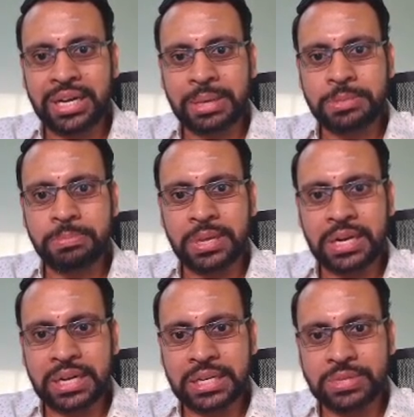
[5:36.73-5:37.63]
times b
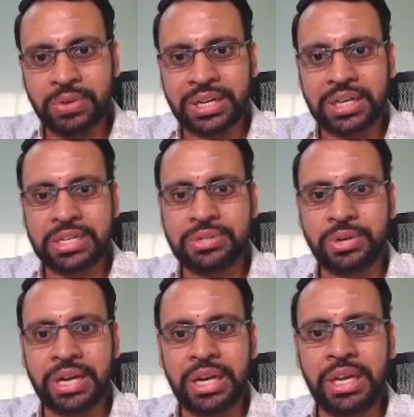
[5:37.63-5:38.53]
naught is what it is
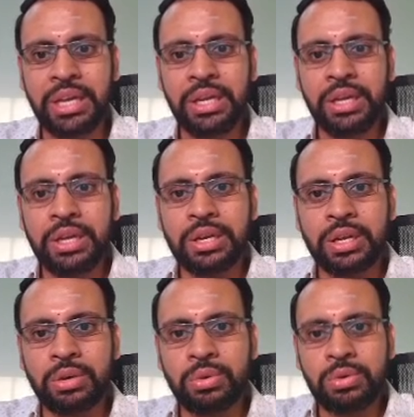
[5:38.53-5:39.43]
rotating
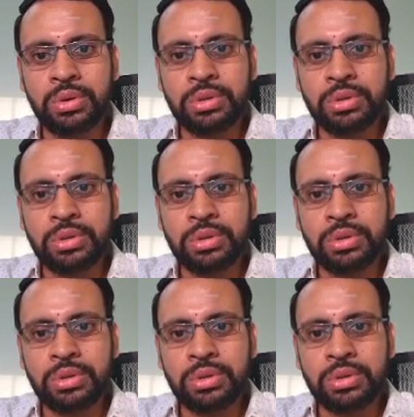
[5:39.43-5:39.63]
now.